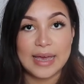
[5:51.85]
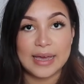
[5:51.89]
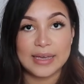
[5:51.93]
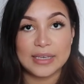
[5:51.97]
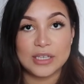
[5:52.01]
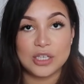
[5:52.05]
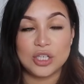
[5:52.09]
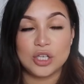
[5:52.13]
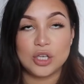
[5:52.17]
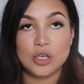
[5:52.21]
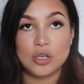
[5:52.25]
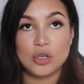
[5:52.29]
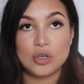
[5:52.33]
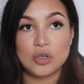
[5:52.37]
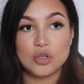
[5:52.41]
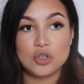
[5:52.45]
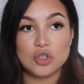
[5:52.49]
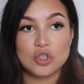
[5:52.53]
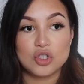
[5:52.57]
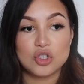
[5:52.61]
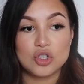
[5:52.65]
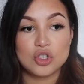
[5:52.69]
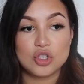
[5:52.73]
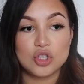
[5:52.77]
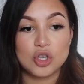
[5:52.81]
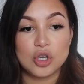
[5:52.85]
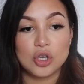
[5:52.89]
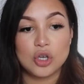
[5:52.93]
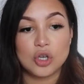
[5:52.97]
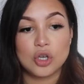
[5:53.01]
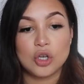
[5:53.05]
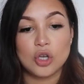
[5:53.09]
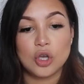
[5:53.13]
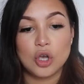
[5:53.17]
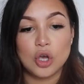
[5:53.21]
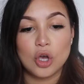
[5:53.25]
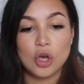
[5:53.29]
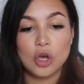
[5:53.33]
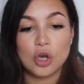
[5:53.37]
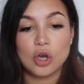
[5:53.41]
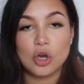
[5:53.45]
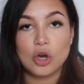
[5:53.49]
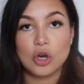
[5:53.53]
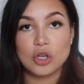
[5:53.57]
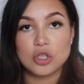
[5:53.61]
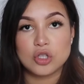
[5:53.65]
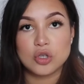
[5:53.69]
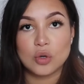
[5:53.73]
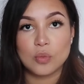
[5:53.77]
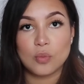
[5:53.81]
I used
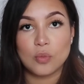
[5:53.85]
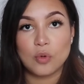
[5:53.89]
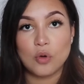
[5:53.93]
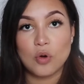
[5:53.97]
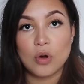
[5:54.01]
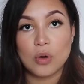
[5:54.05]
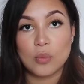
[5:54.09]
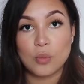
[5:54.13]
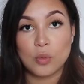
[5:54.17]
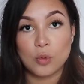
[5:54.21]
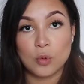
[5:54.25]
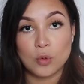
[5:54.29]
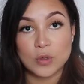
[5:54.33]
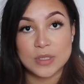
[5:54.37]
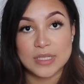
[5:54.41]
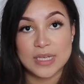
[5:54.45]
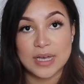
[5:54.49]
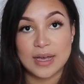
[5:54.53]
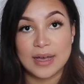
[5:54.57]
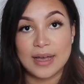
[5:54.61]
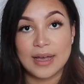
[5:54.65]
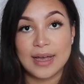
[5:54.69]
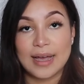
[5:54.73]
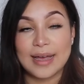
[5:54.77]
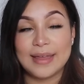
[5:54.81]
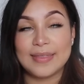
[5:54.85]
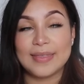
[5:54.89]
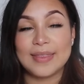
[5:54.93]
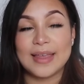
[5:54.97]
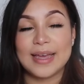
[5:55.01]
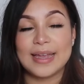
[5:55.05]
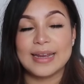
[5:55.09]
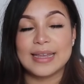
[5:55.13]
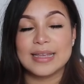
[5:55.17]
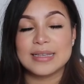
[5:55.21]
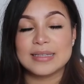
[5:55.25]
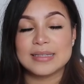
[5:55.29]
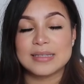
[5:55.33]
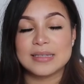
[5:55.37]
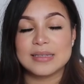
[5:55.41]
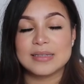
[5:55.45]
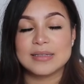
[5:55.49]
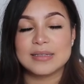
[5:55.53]
cotton wool and water, and that is